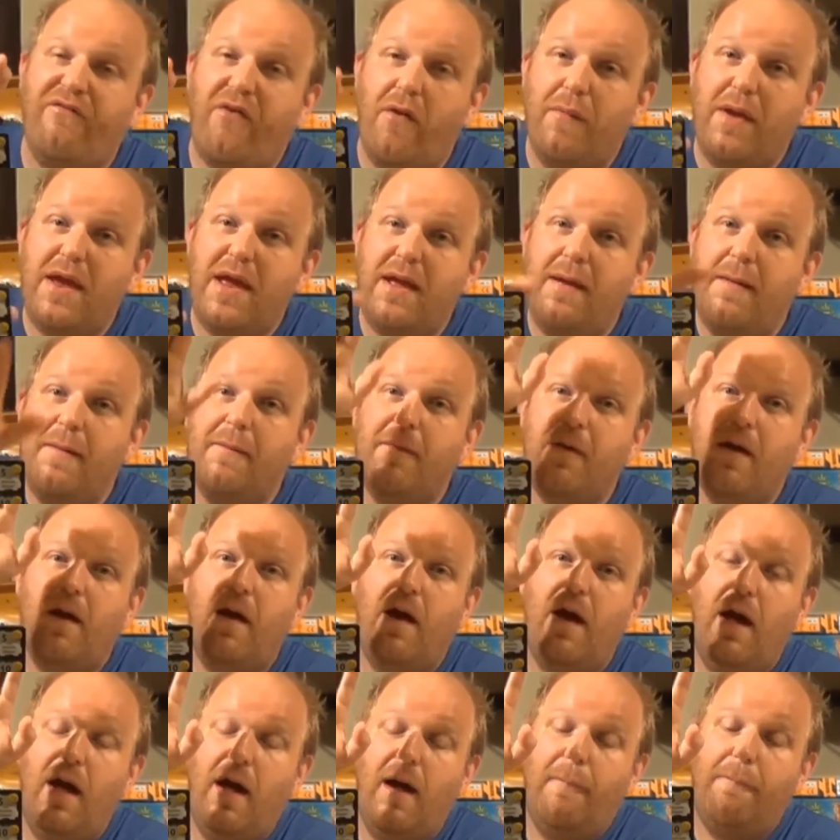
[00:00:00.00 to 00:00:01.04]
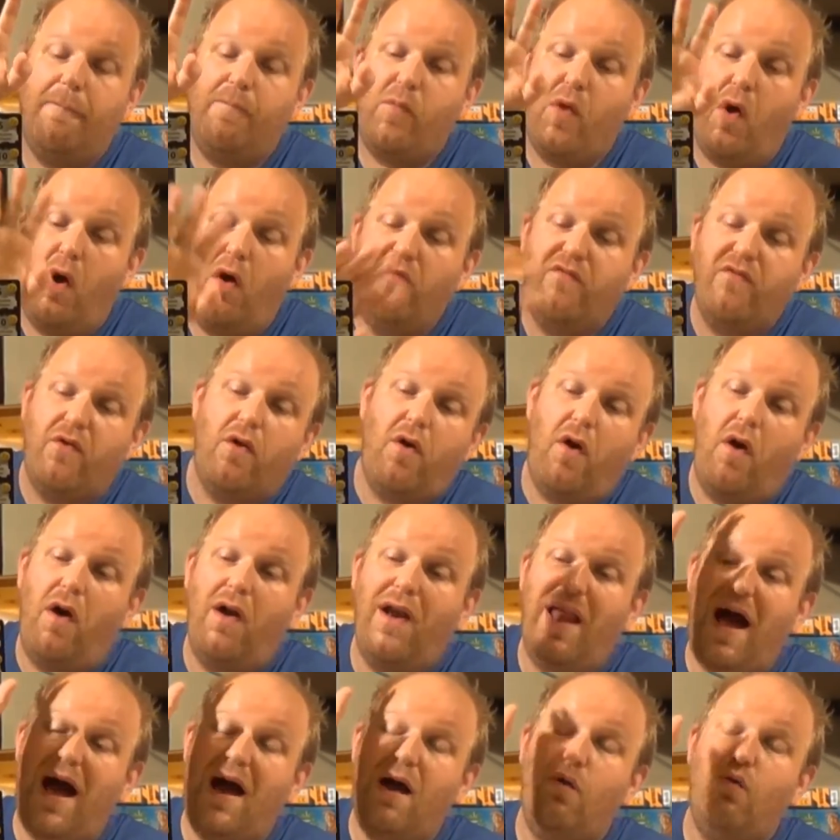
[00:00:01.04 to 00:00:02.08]
For me, um,
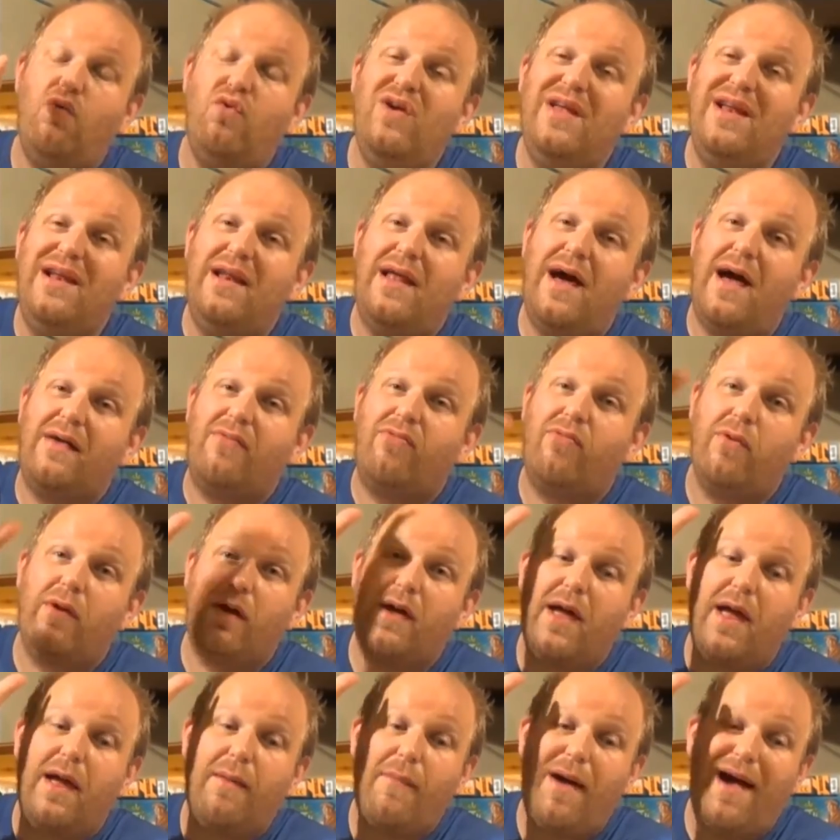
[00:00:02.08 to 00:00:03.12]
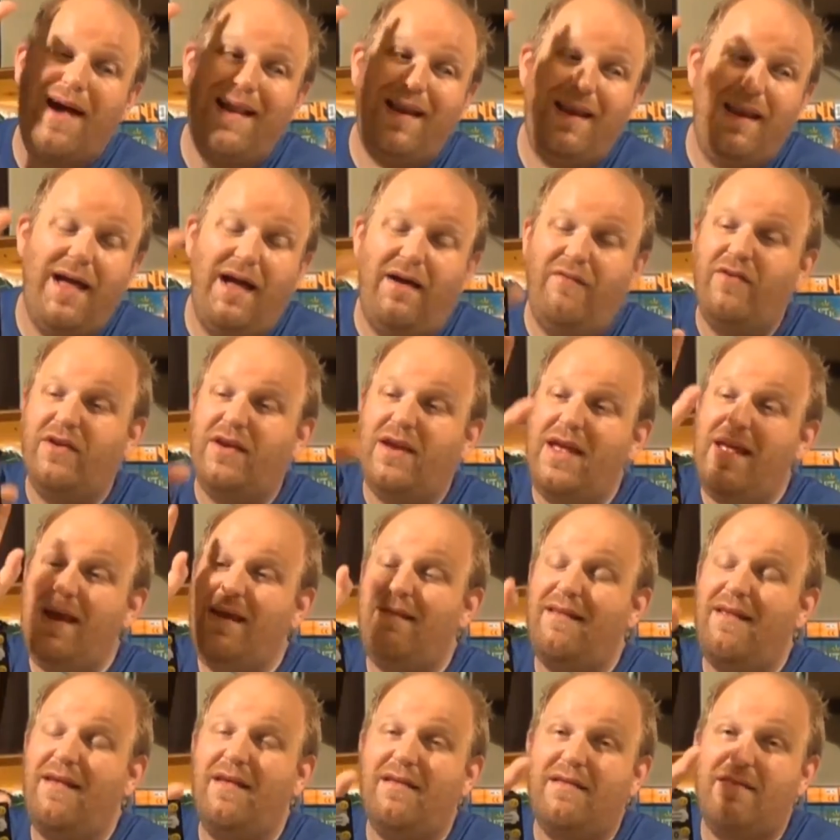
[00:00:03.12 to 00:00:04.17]
overall, I really like the game. I love it.
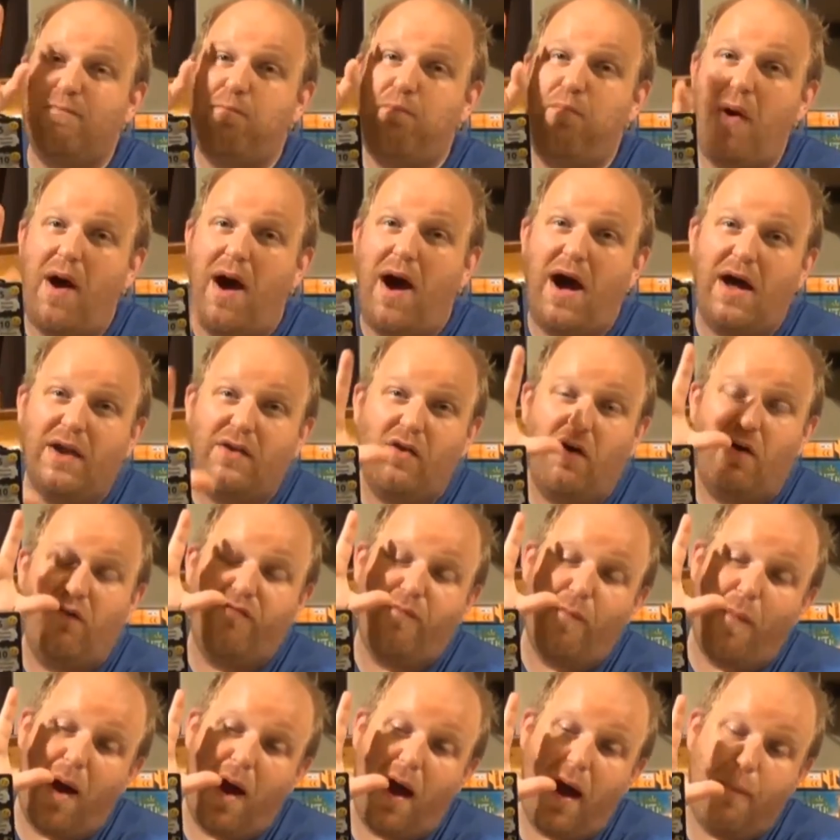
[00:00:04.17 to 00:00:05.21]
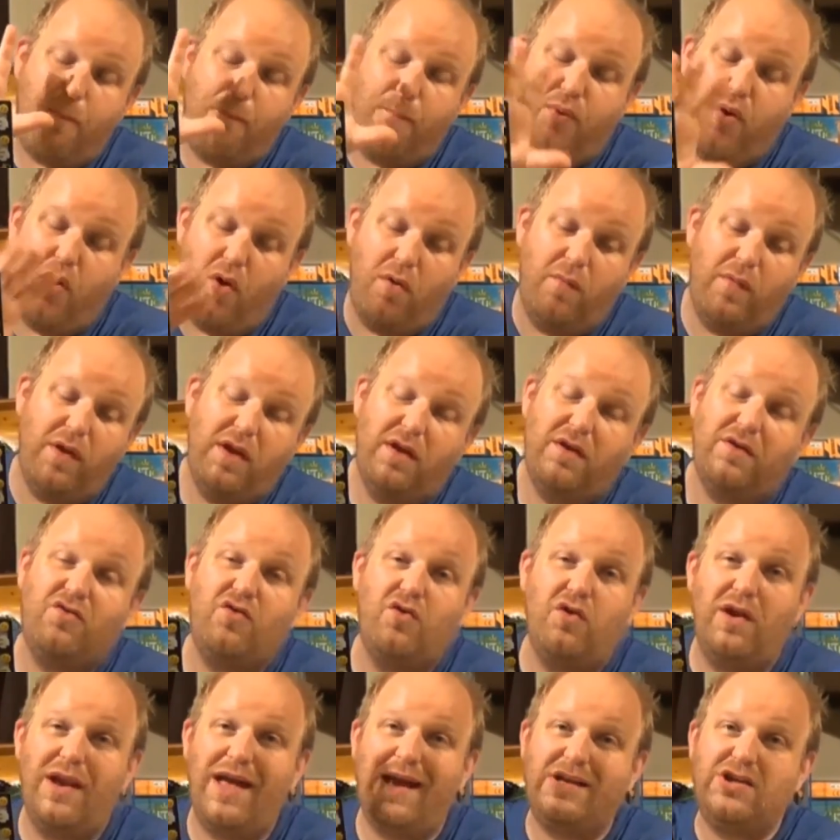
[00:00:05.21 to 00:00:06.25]
It is part of my permanent
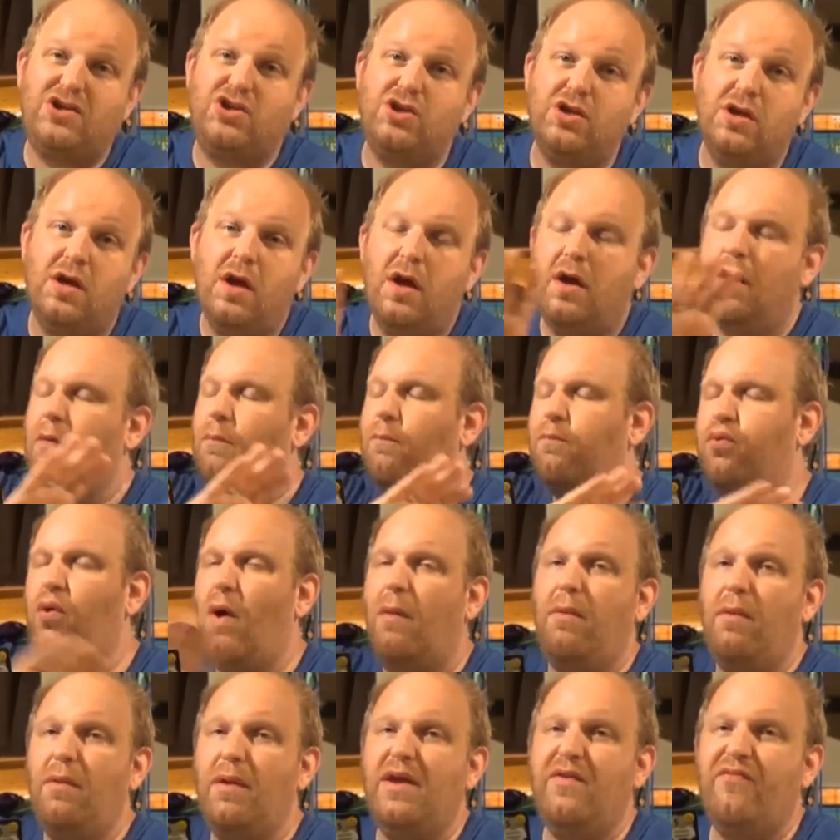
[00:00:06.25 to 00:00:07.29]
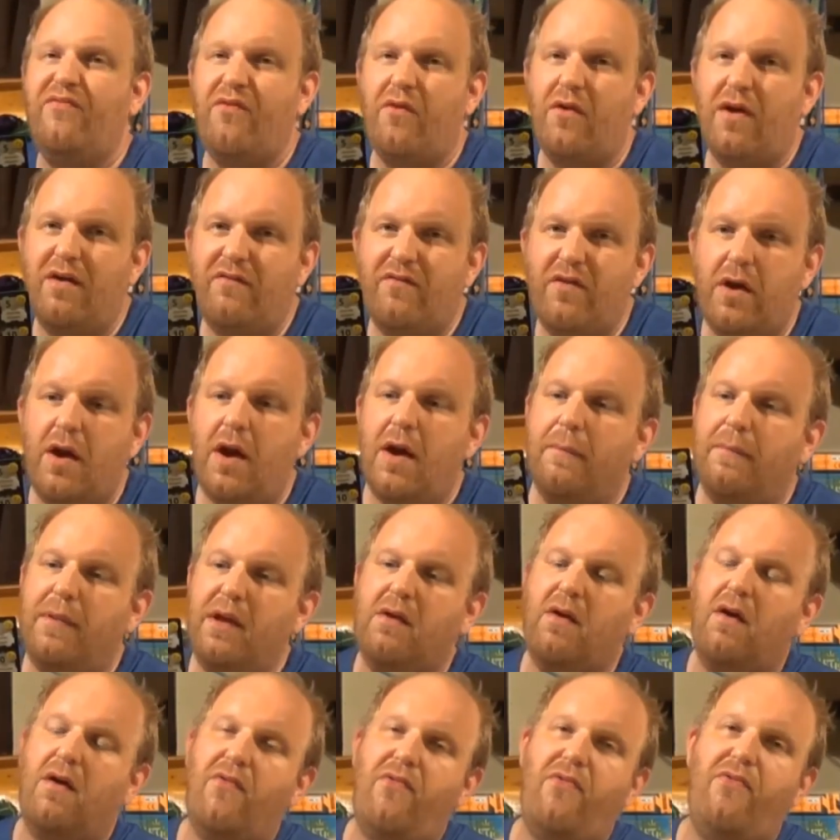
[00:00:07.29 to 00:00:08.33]
collection, probably forever,
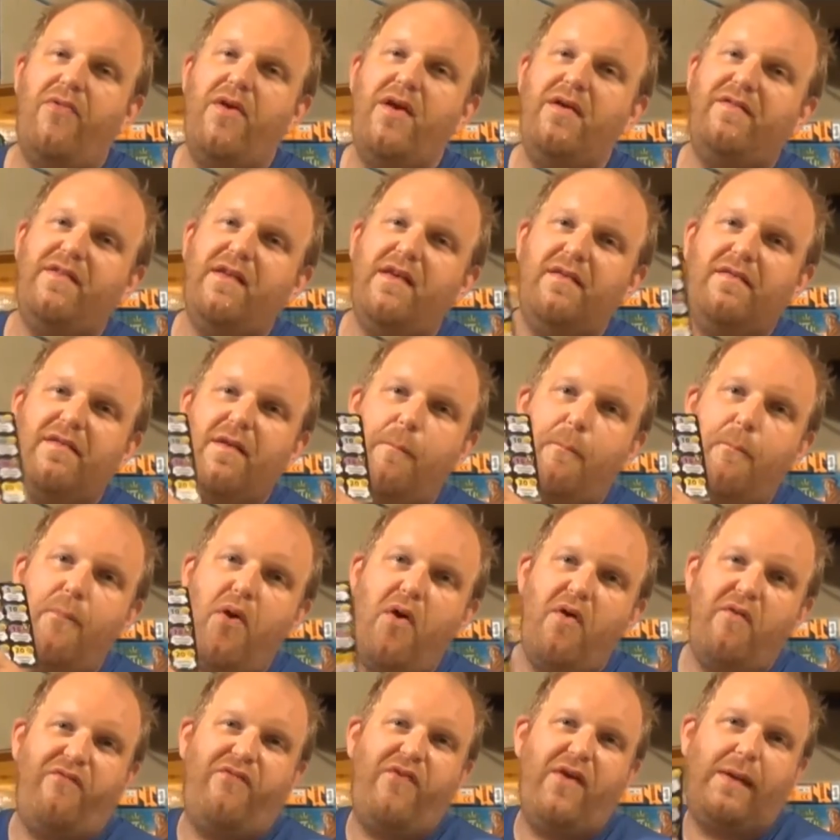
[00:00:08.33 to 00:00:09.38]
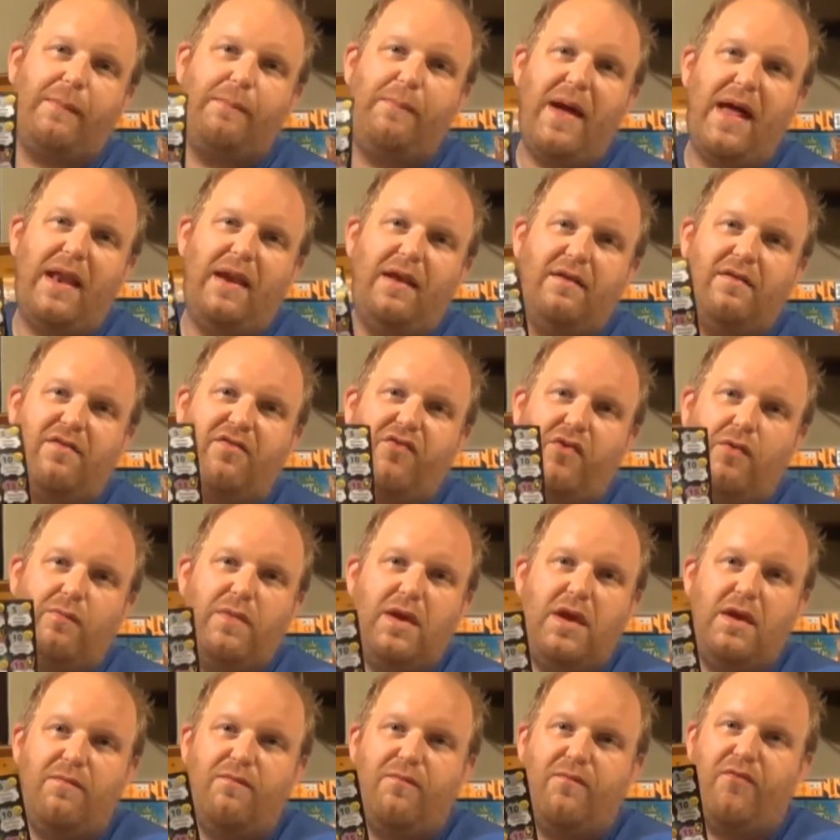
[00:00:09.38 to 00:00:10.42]
because this is a perfect balance for
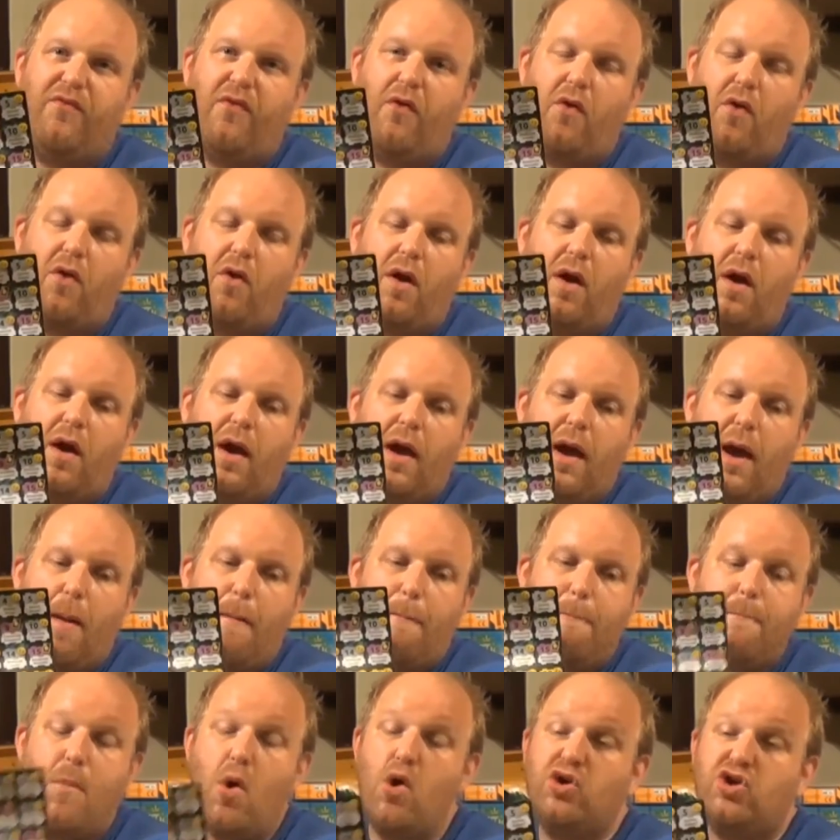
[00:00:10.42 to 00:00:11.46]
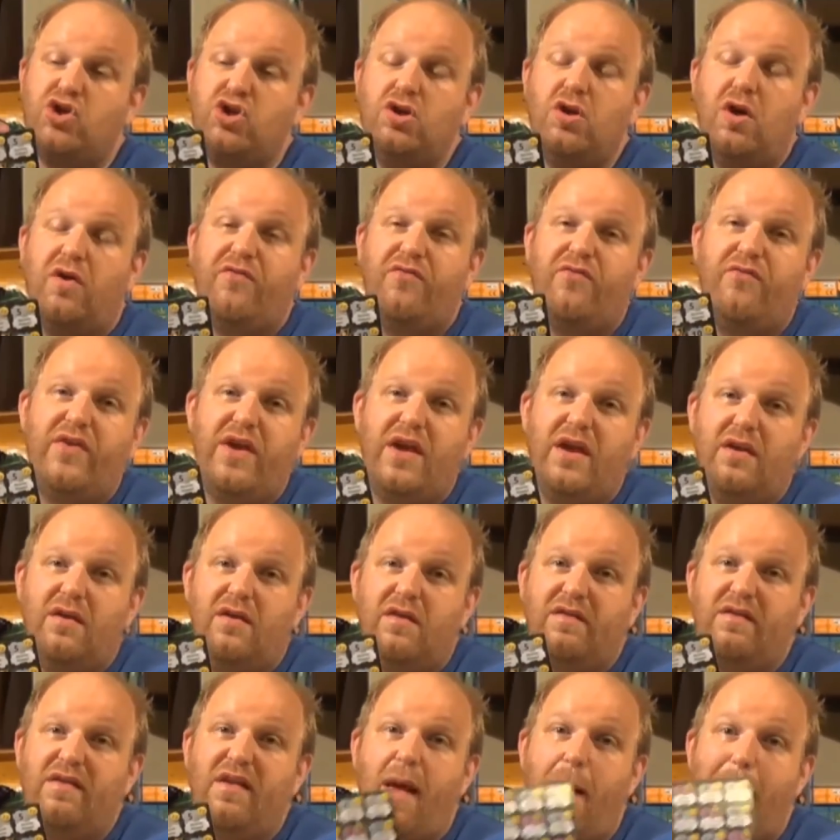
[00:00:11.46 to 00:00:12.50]
me for Merchant of
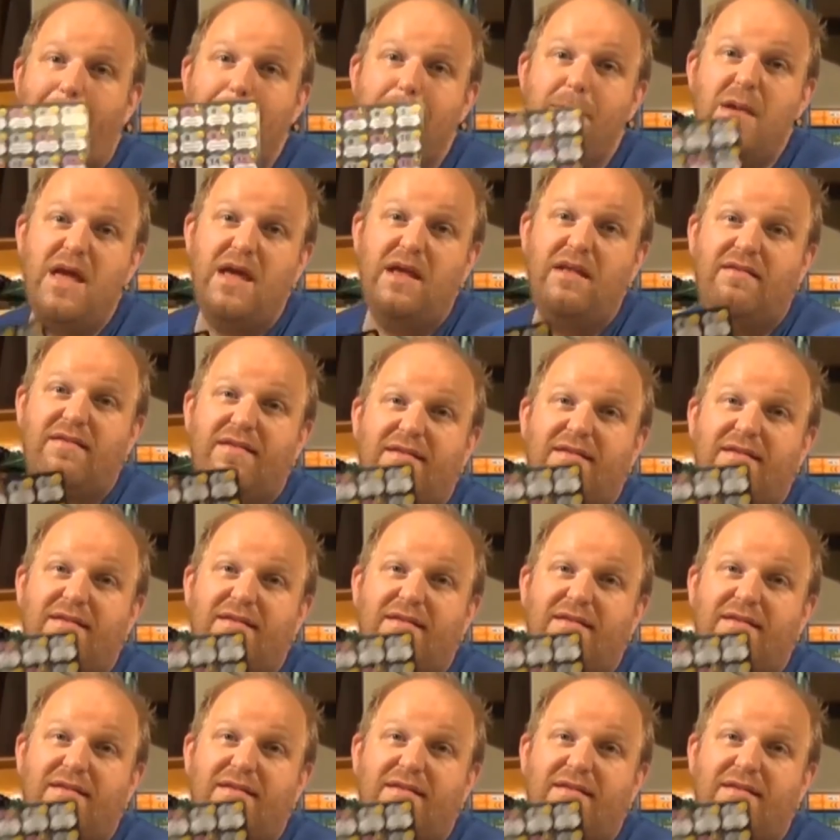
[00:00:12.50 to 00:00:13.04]
Venus meets